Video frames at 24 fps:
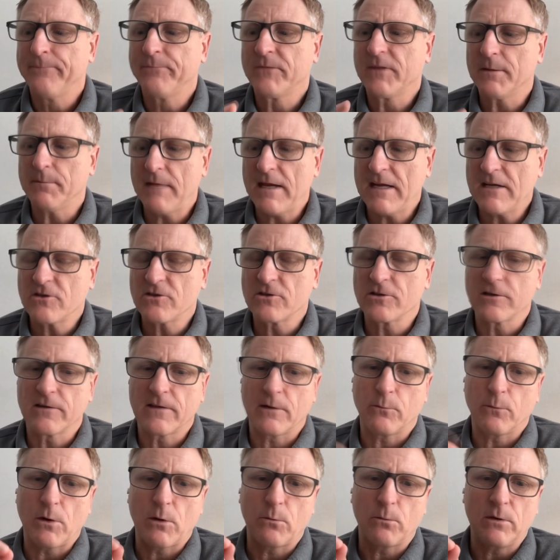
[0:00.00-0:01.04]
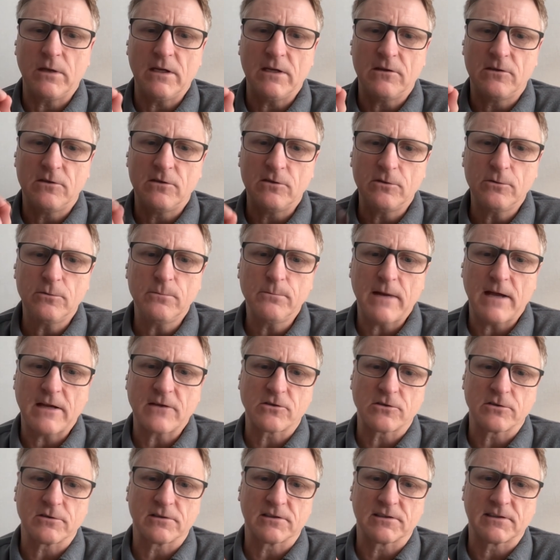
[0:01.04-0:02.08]
to make sure that when we do
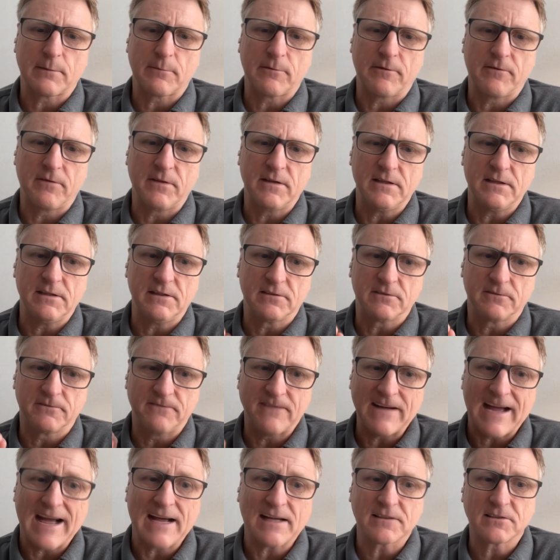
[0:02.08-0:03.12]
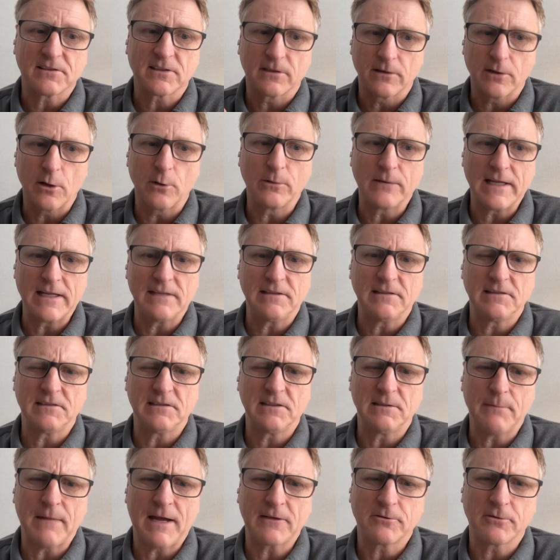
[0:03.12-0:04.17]
measure some of these fast, low
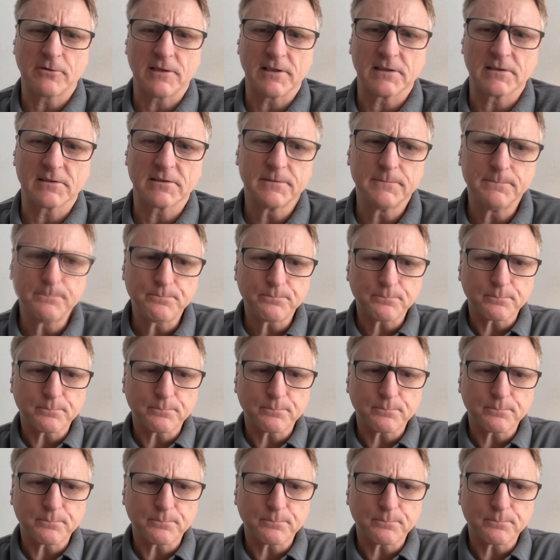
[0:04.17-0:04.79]
latency metrics,